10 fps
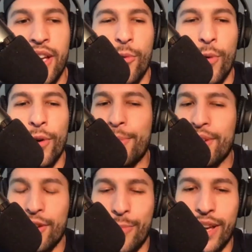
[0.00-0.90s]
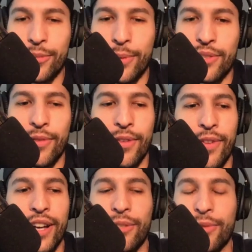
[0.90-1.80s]
What would be your best piece of
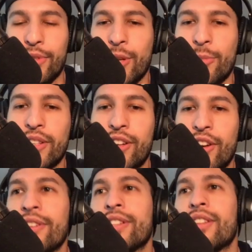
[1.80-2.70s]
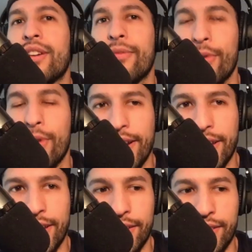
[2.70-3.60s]
advice for someone currently looking for
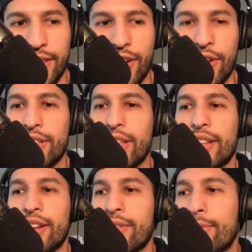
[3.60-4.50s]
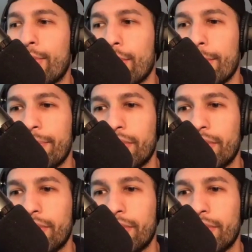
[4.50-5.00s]
ideas and currently looking for